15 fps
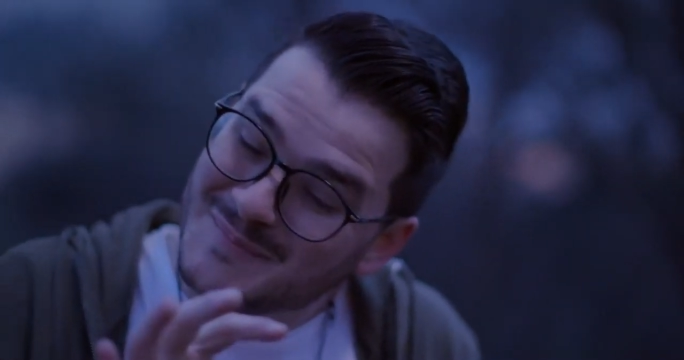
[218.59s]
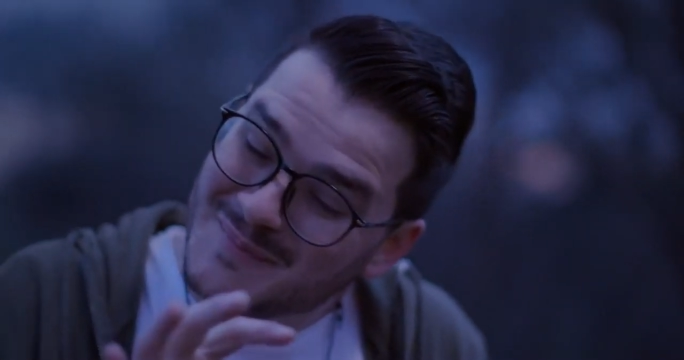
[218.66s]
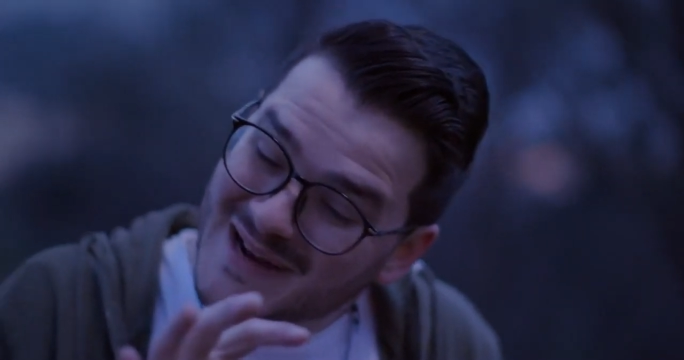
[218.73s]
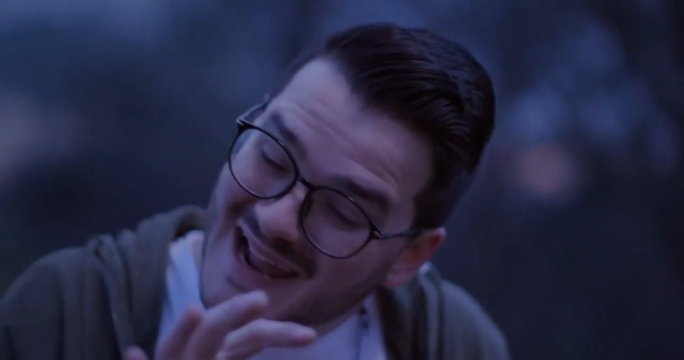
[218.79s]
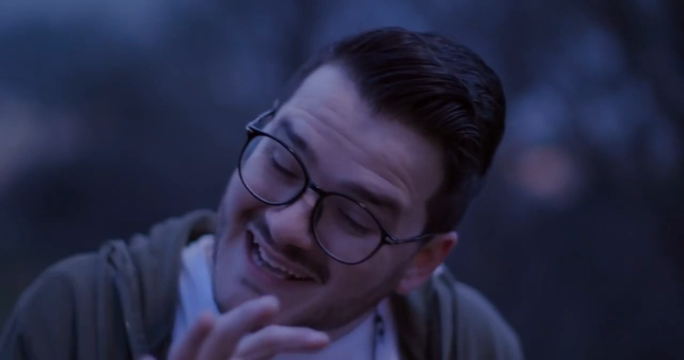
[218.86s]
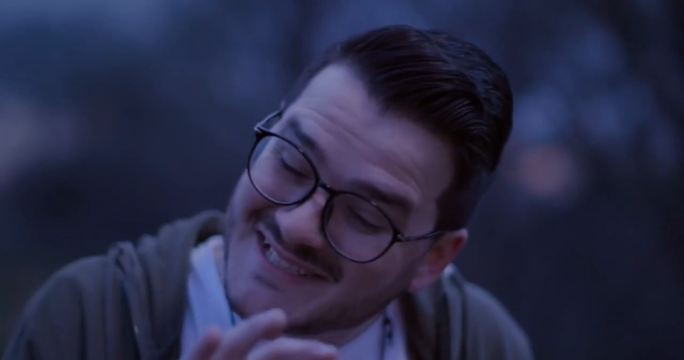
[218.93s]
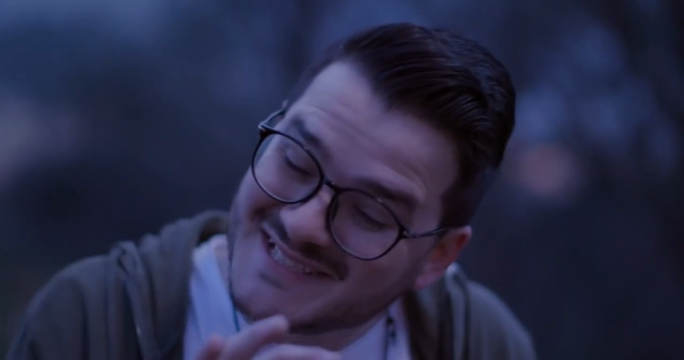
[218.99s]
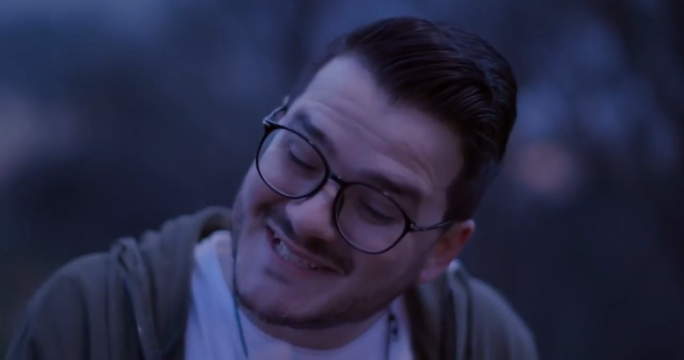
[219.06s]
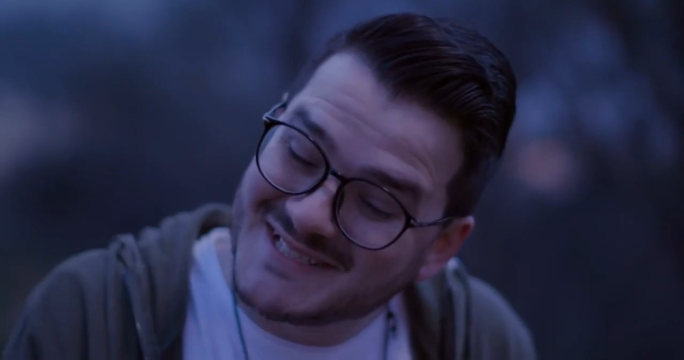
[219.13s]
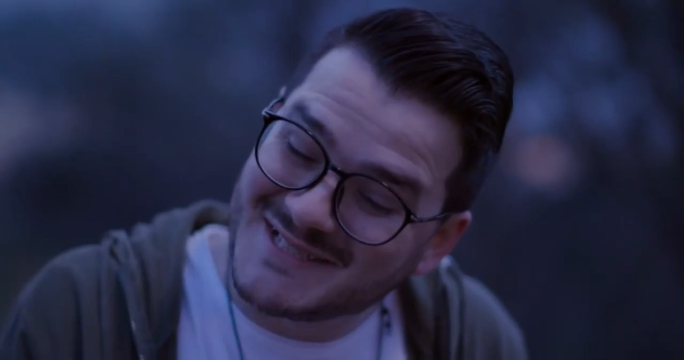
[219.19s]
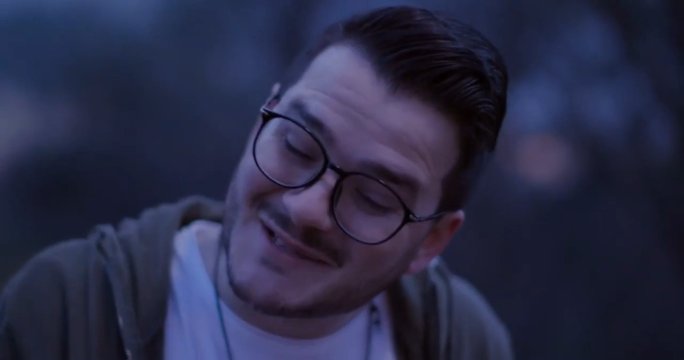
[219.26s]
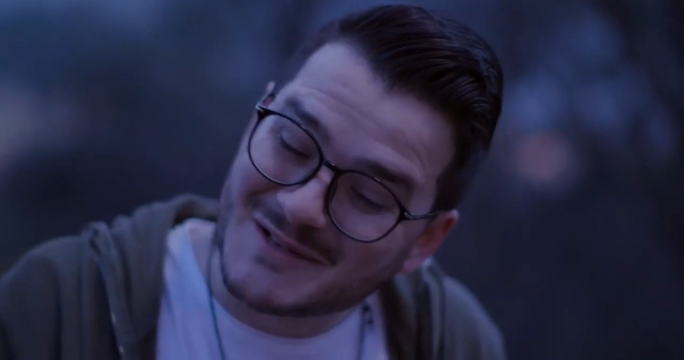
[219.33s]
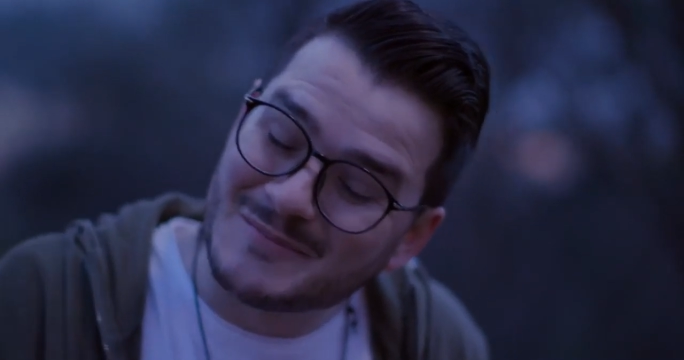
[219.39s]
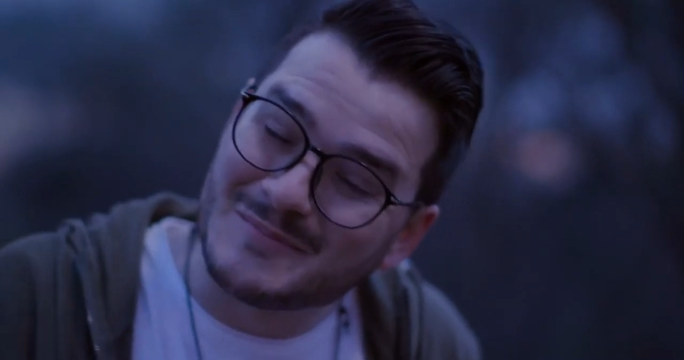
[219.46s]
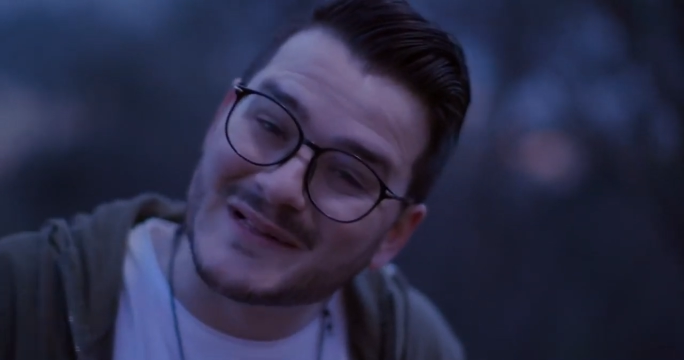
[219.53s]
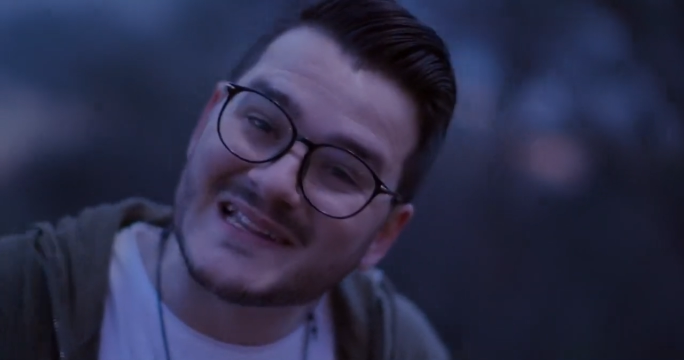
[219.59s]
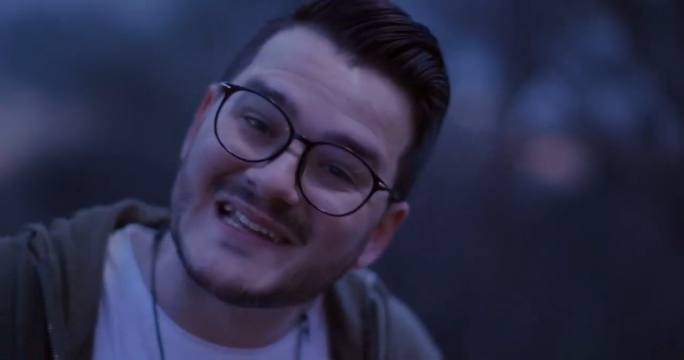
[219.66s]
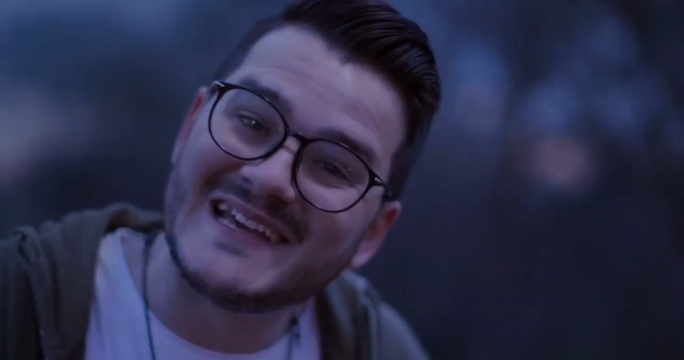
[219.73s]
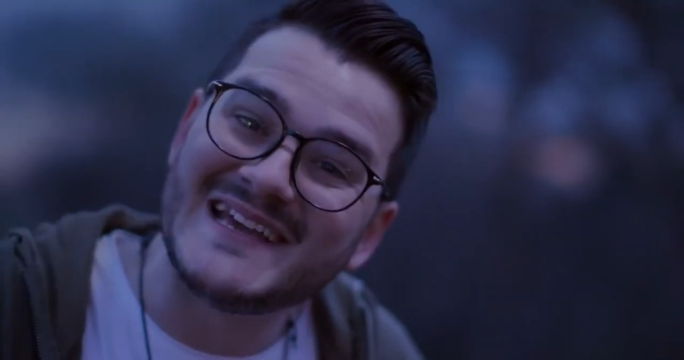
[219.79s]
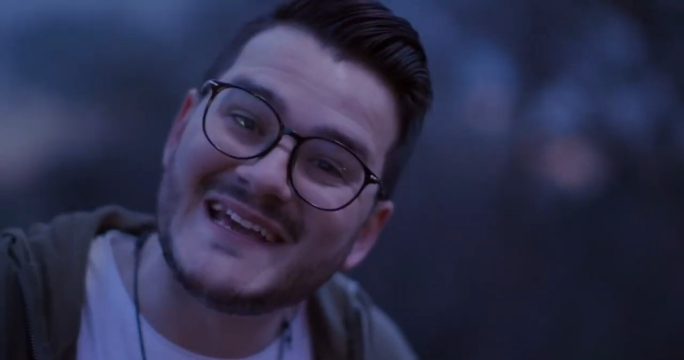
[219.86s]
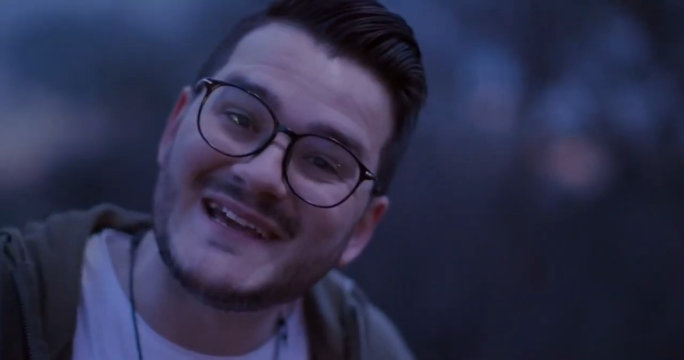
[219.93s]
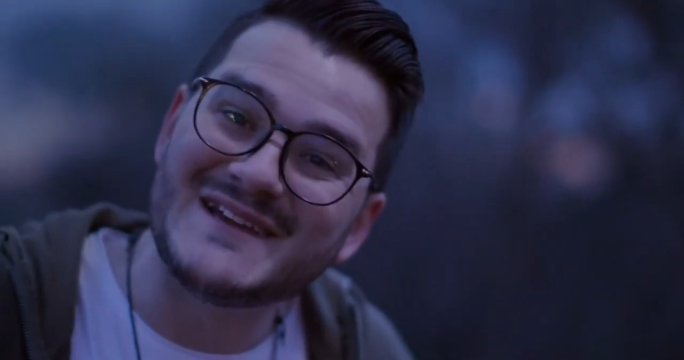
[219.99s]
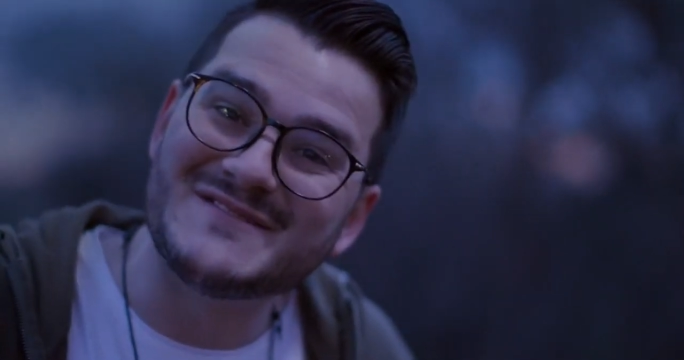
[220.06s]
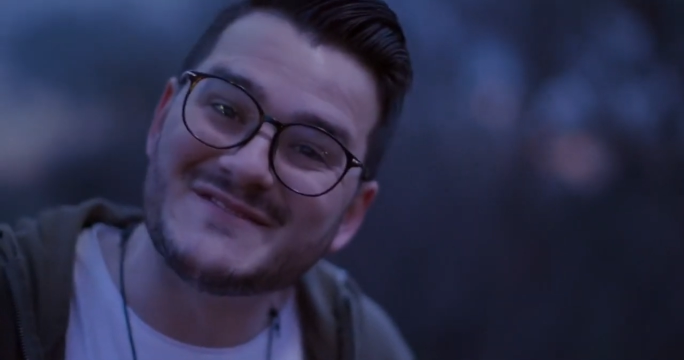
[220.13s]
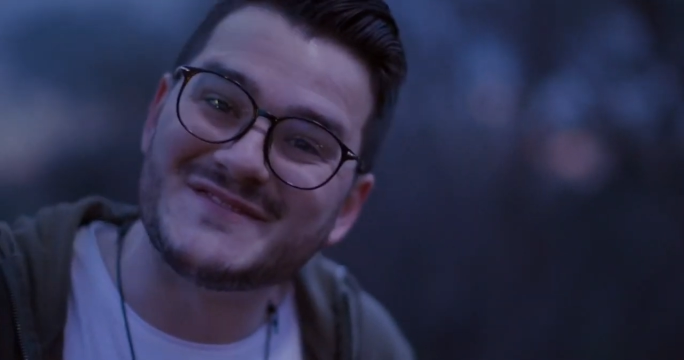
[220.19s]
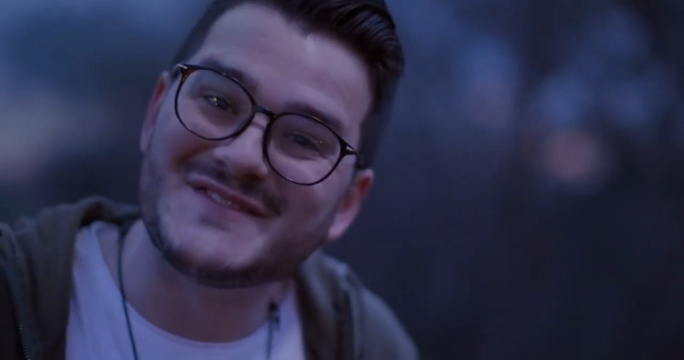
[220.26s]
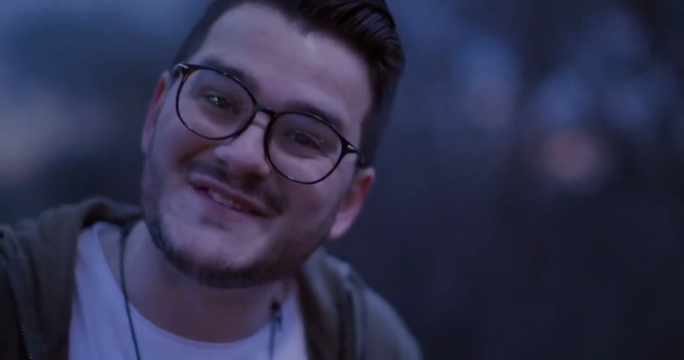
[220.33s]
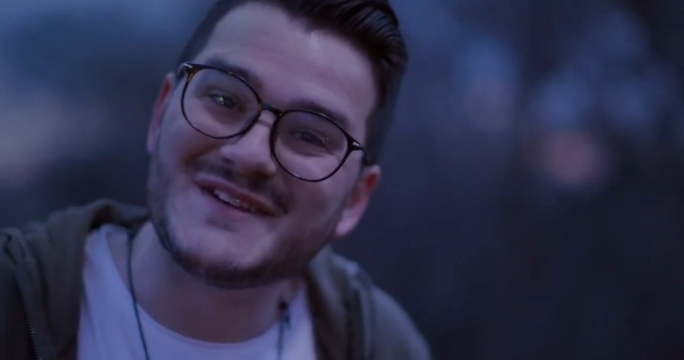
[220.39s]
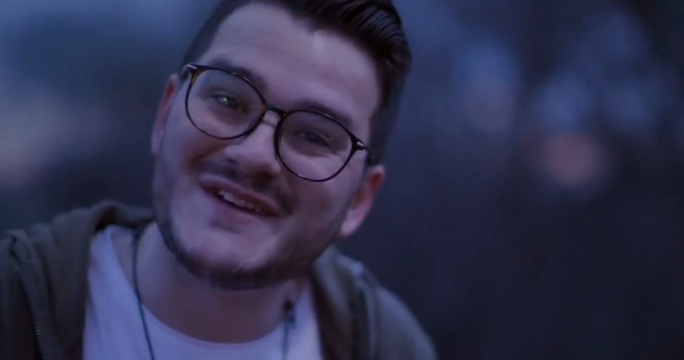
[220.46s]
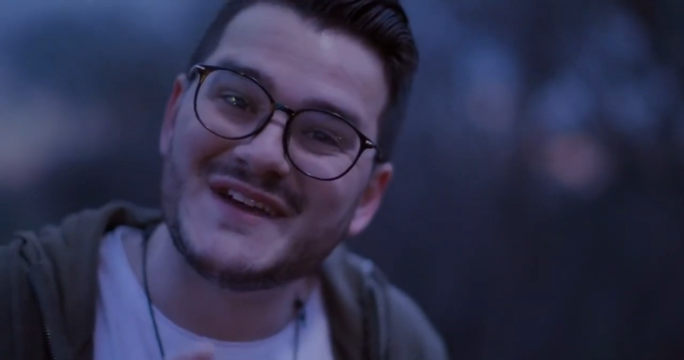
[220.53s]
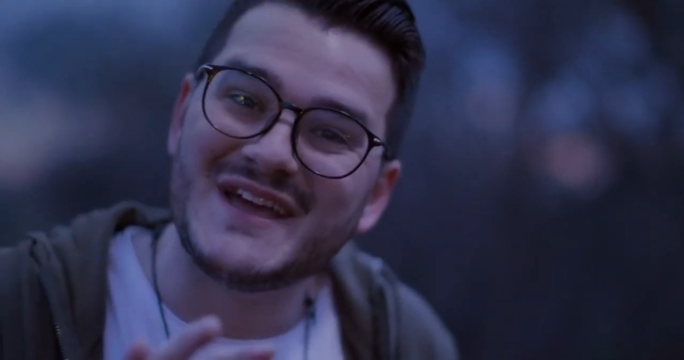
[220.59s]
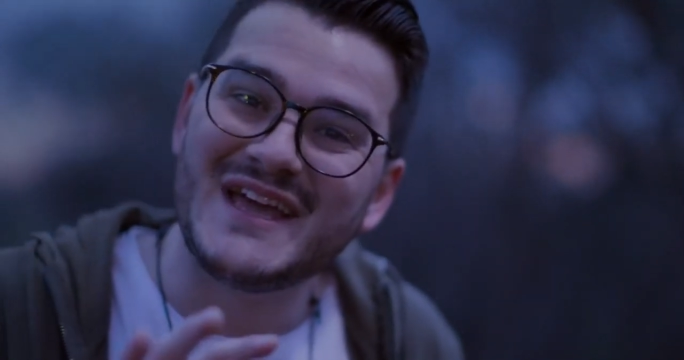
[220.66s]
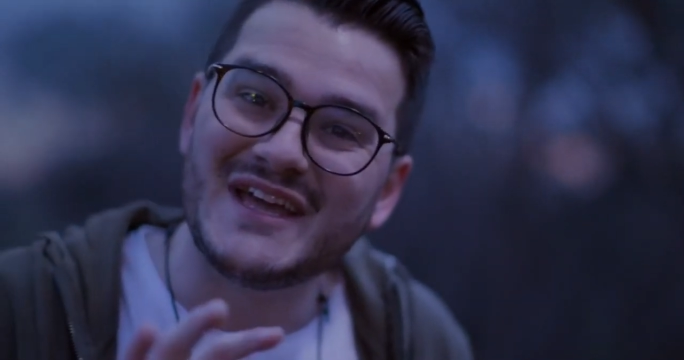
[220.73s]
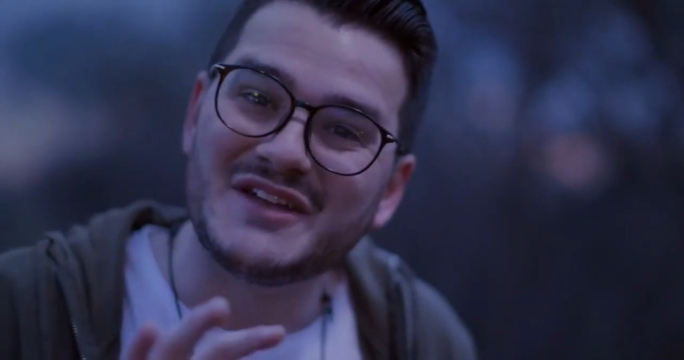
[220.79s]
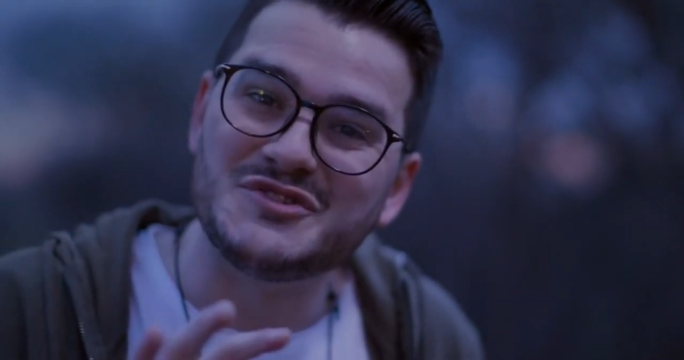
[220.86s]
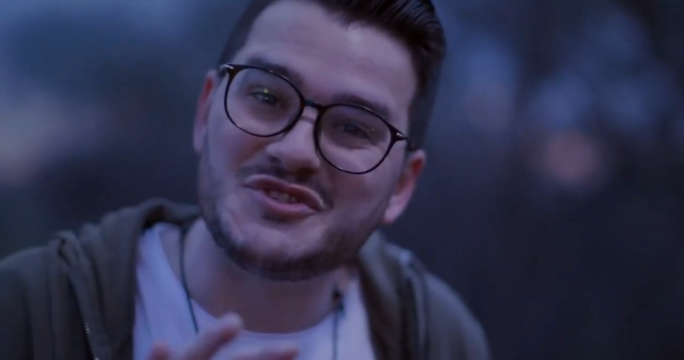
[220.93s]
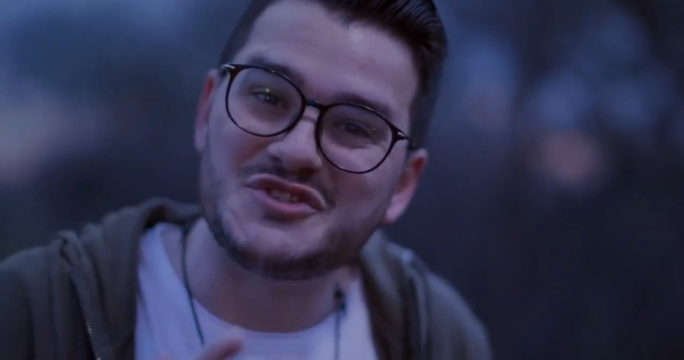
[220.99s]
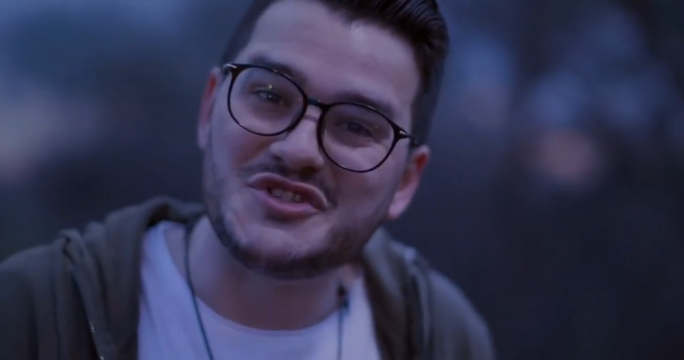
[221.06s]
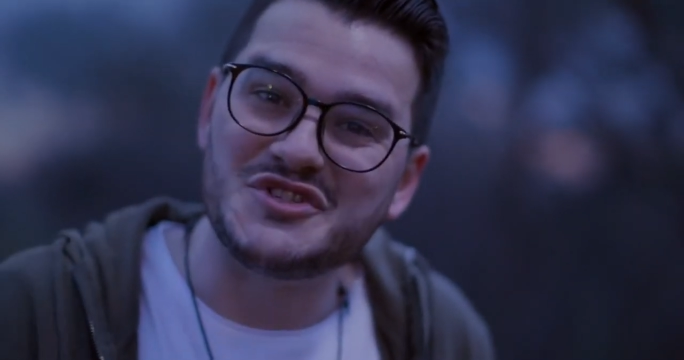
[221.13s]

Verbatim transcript: But I still believe in